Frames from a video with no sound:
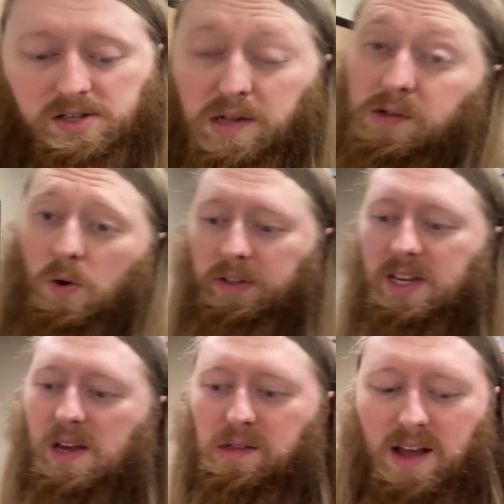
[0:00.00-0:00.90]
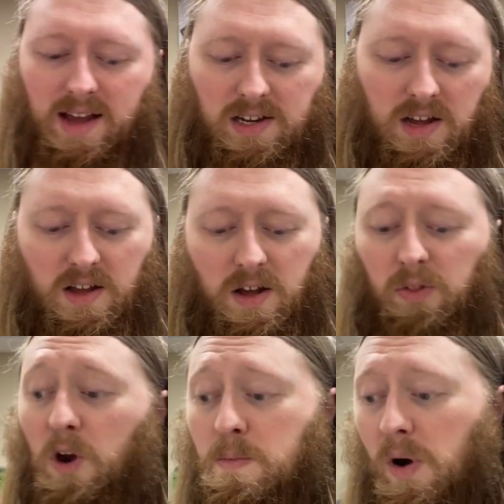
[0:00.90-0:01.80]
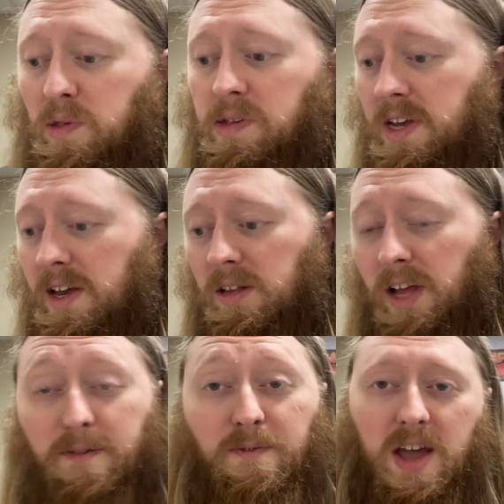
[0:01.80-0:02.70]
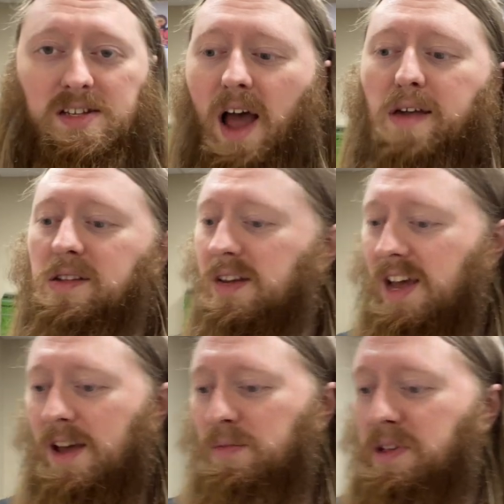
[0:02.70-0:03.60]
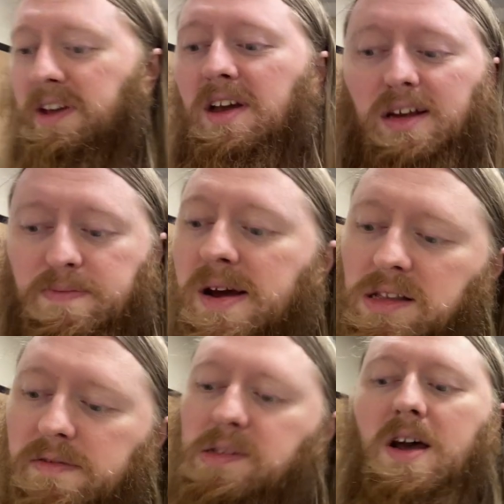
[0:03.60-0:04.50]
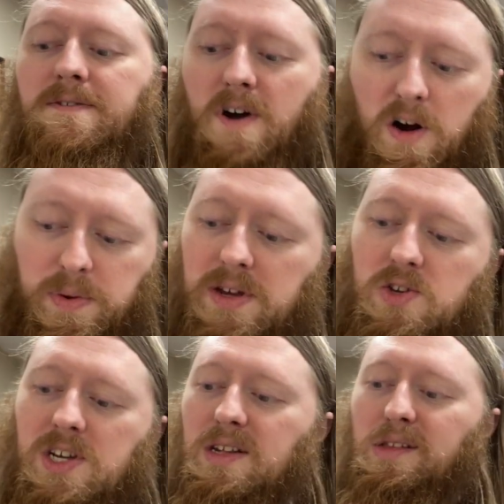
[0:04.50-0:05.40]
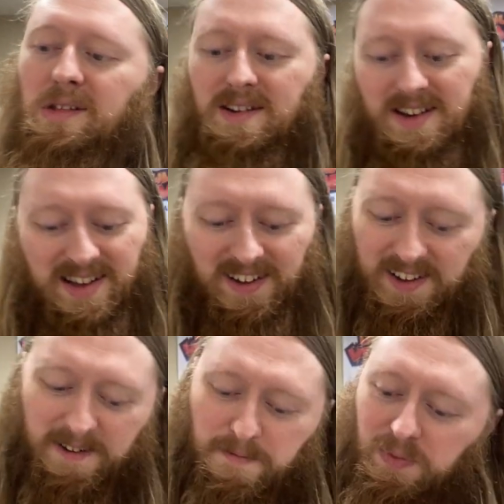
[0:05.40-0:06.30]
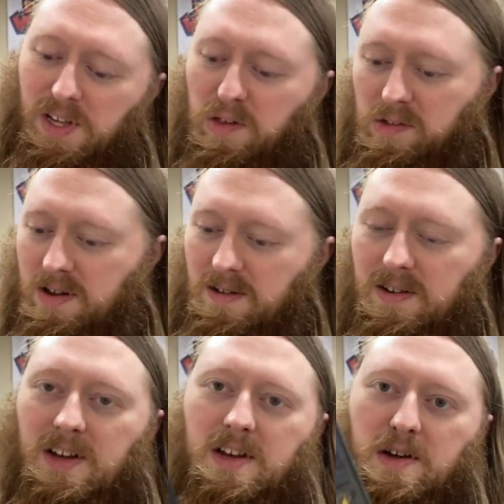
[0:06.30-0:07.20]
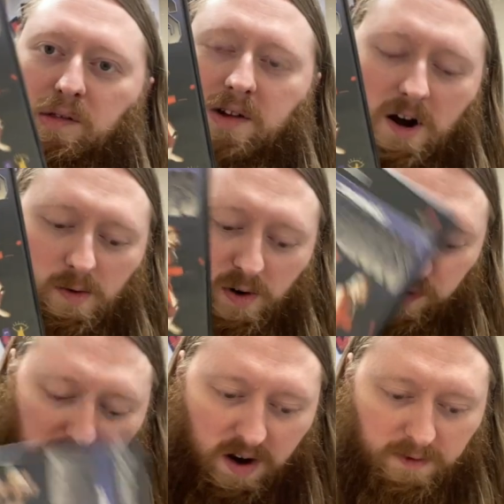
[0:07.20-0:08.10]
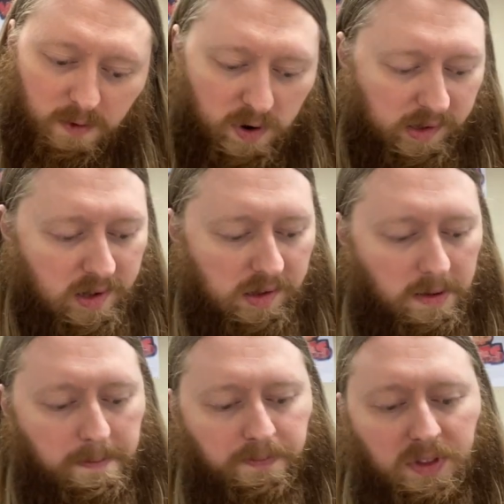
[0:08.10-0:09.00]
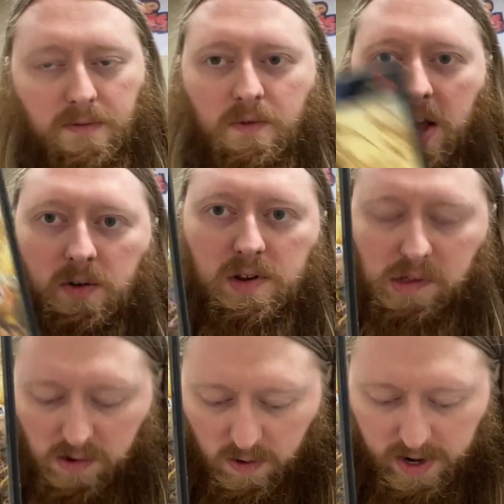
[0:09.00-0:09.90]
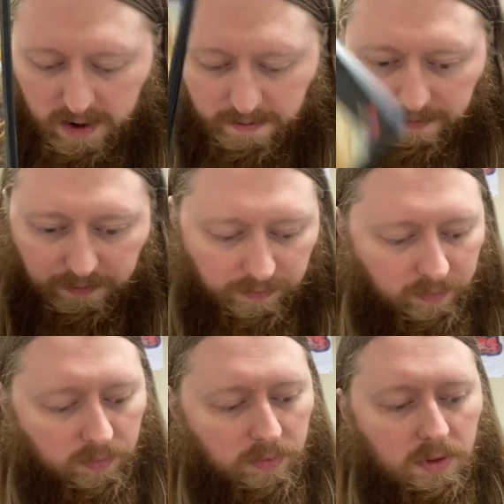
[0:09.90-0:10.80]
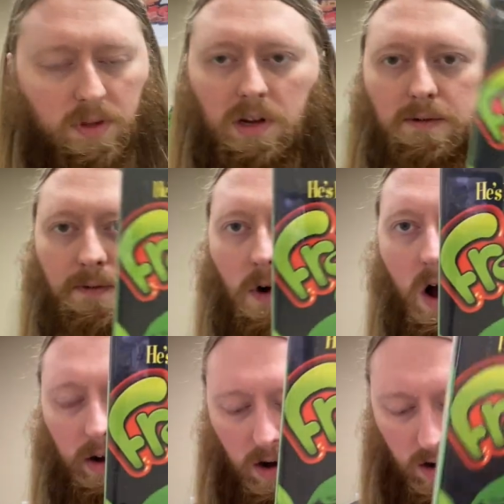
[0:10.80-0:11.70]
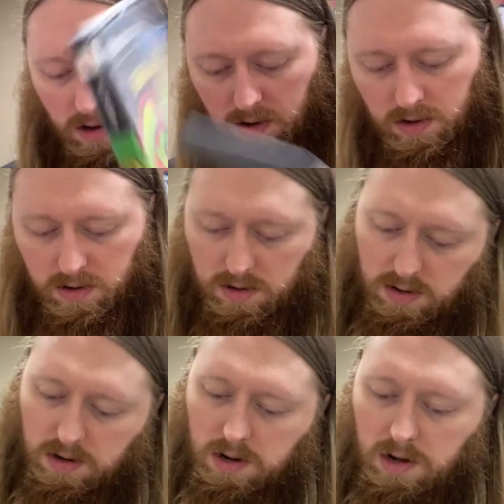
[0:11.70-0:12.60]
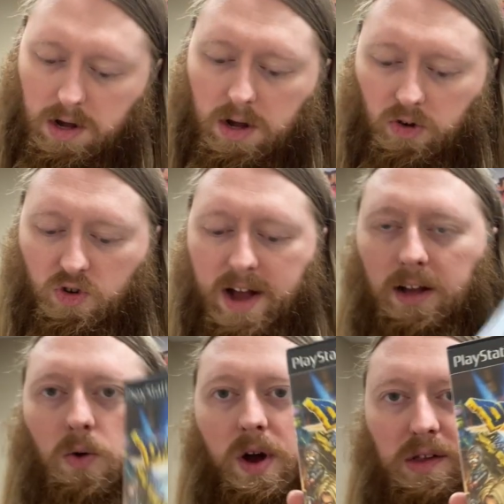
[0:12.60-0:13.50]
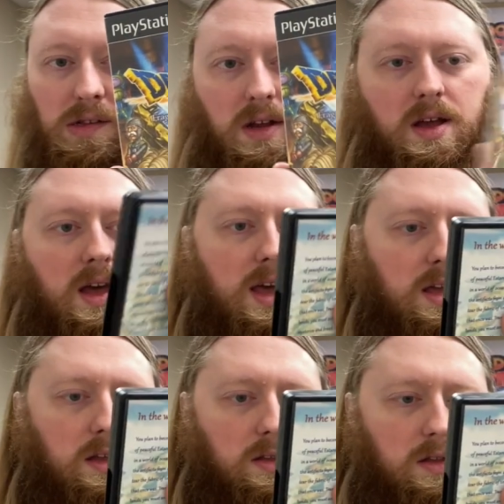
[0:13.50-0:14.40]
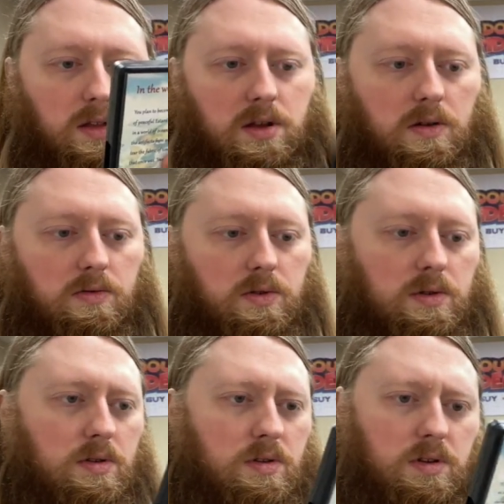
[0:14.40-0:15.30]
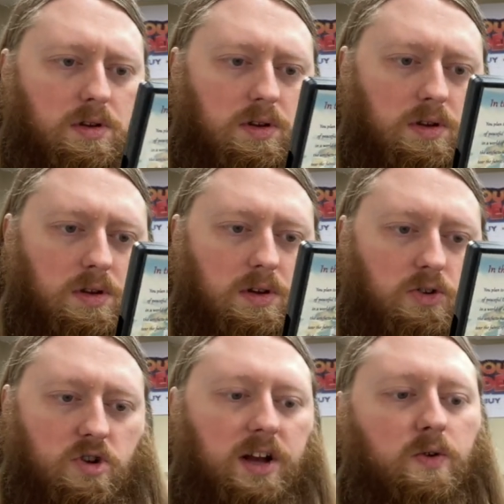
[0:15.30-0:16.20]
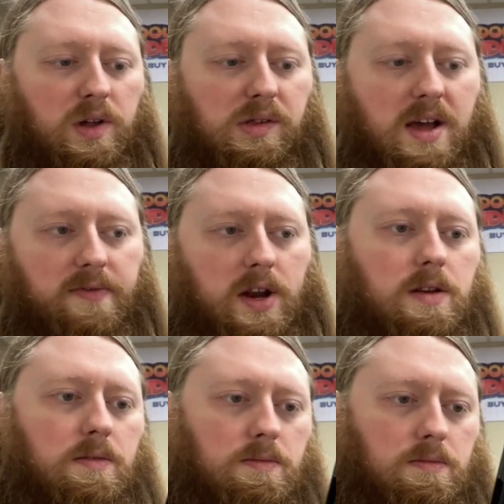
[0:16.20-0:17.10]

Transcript: disc only is that they're mostly like fantastic games, like expensive stuff, RPGs. so Star Wars Dark Forces, Vagrant Story, Frogger, Dragon Quest 8, no, Dragon Quest 7,